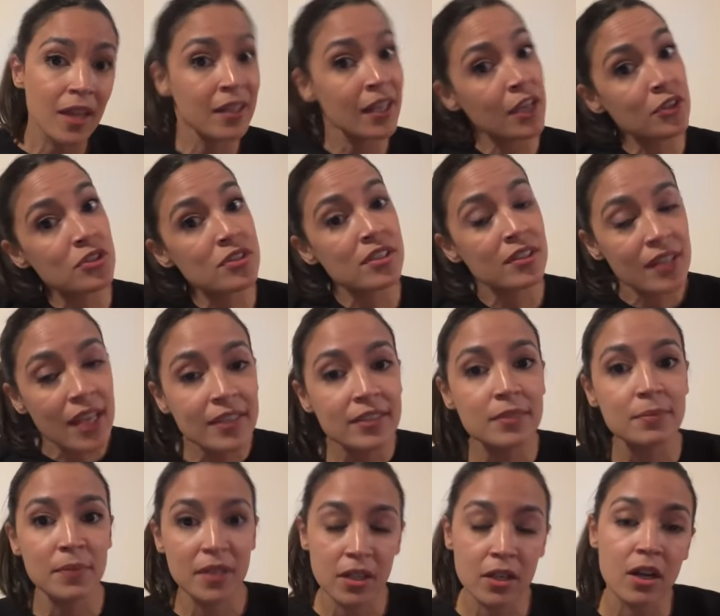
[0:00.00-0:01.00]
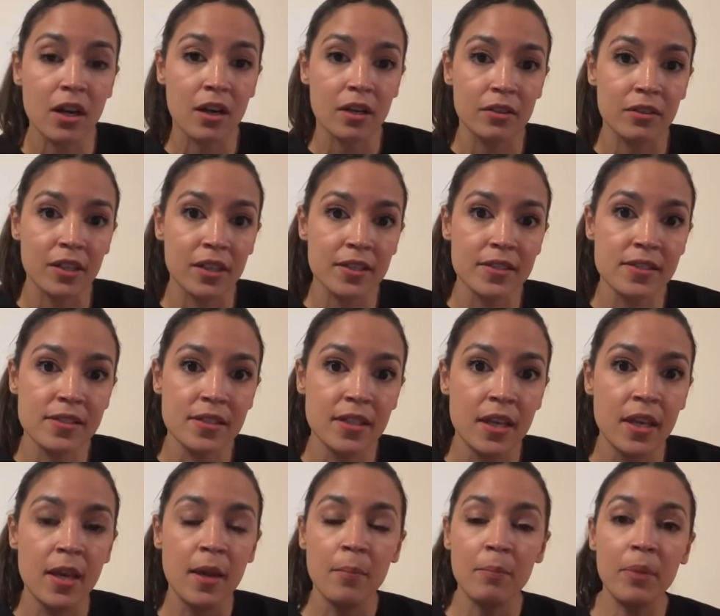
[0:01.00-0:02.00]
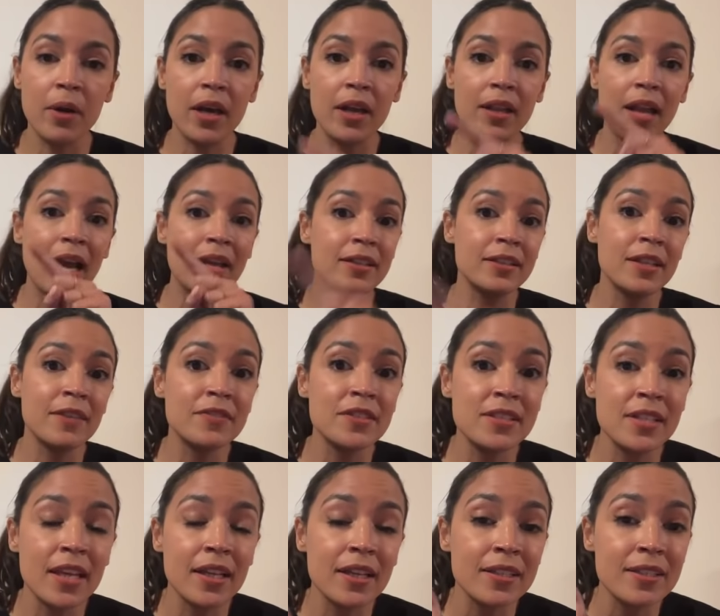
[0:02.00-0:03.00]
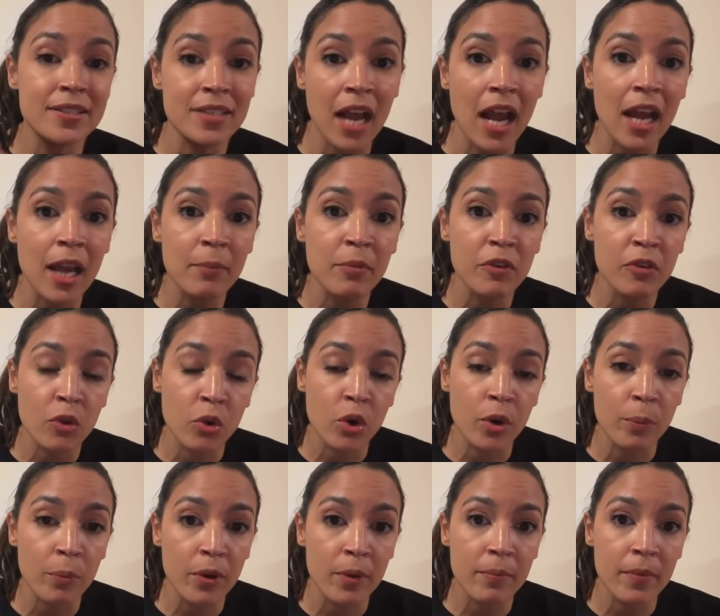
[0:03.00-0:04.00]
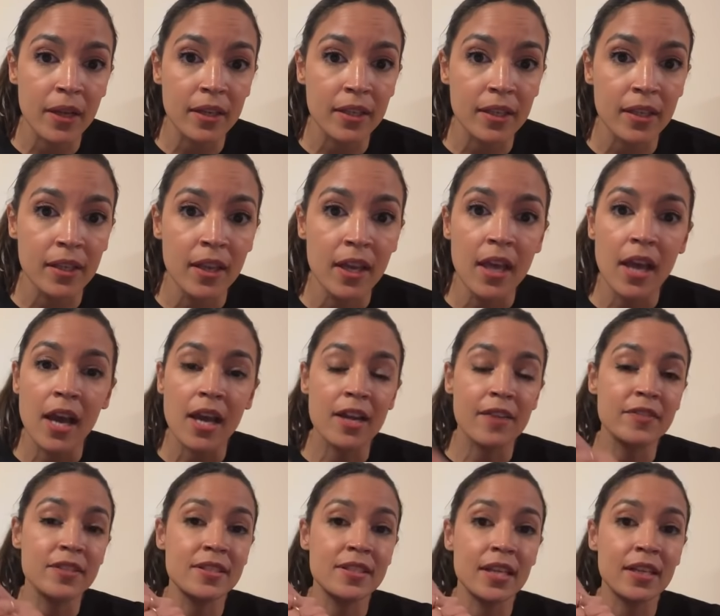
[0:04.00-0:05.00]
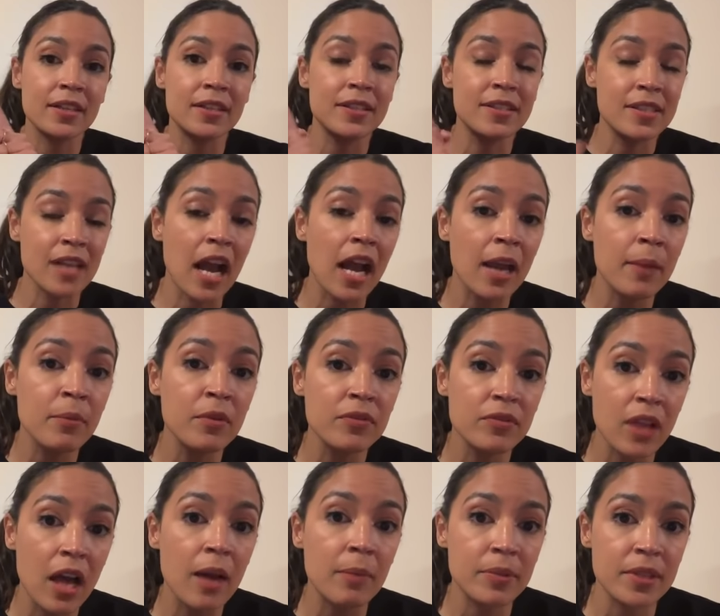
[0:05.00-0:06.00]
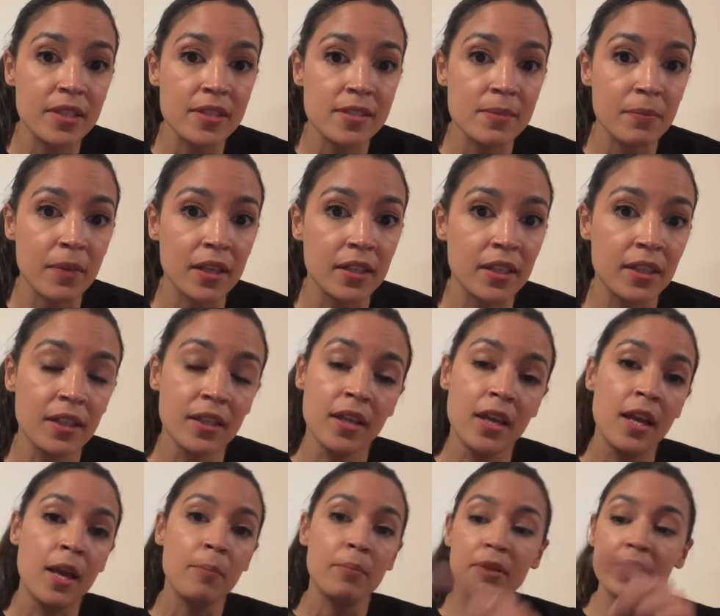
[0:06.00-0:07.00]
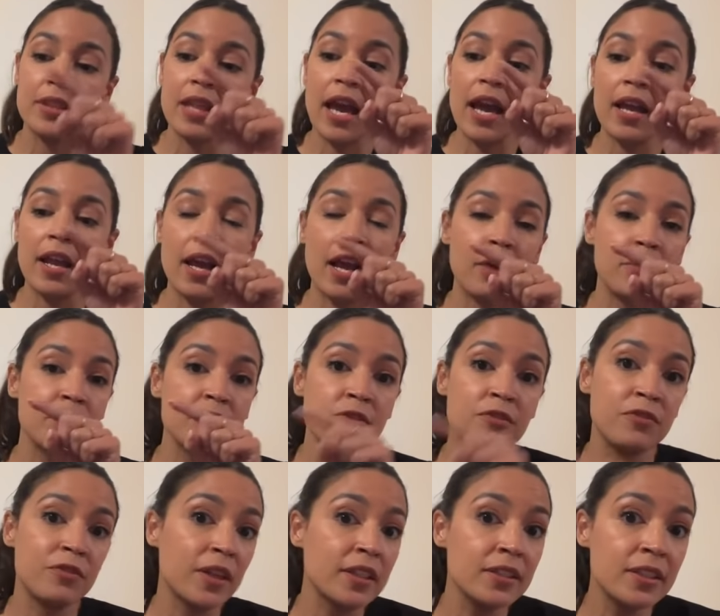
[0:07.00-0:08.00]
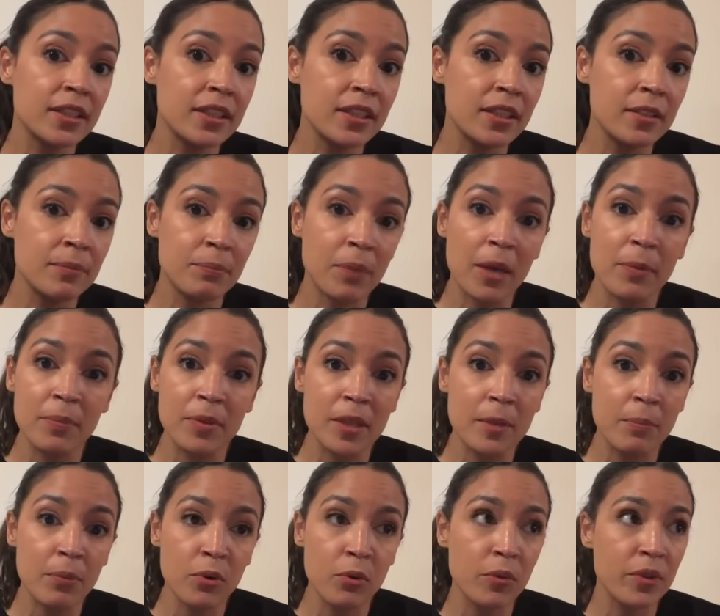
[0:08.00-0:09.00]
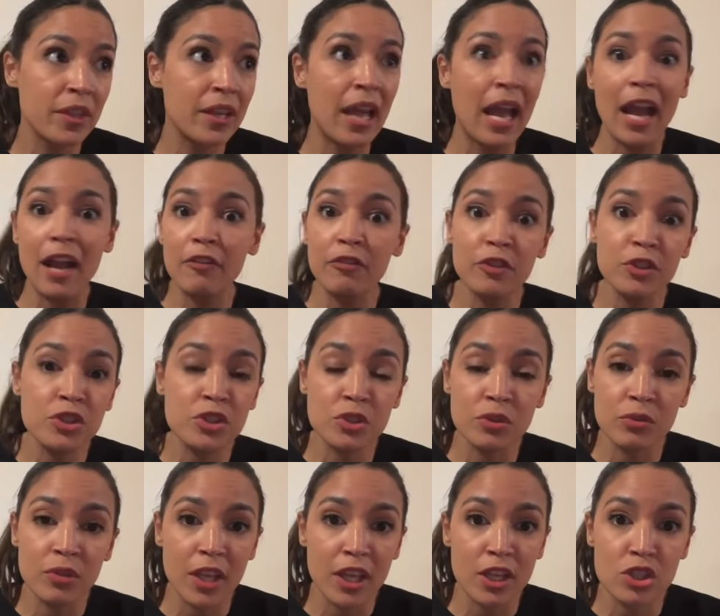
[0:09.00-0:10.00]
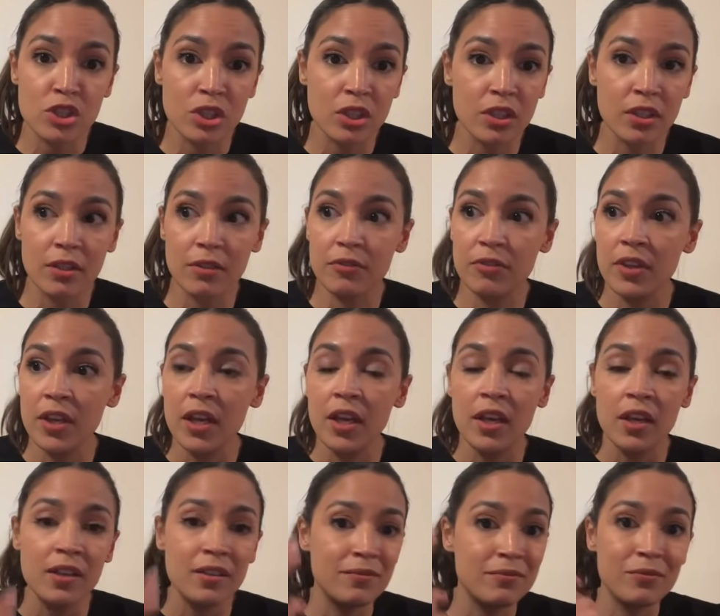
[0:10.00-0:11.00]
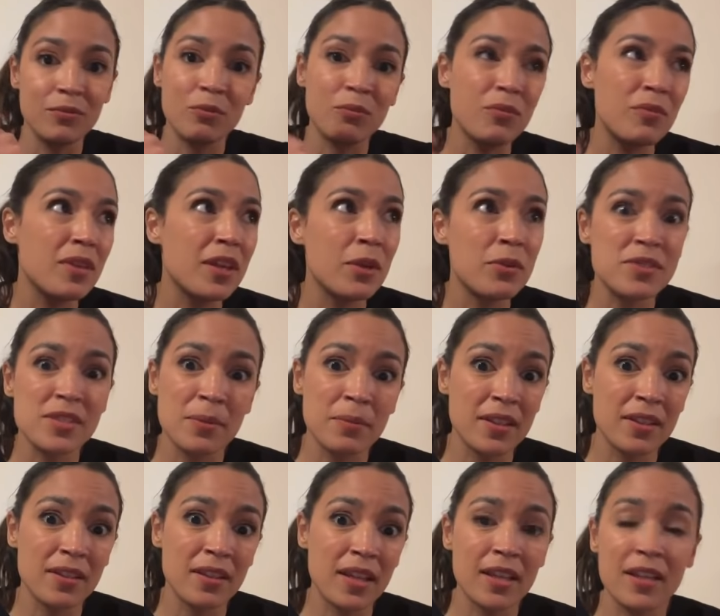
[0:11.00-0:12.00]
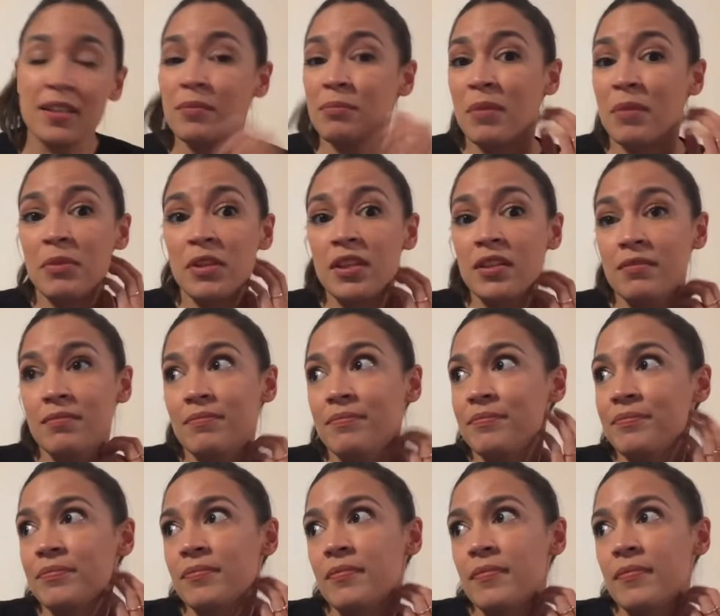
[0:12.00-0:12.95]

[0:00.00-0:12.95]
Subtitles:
And not just elected me to Congress, but I didn't have to take a dime of corporate money. I didn't have to take a dime of lobbyist money, but that I was funded by people with an average donation of, it was something like maybe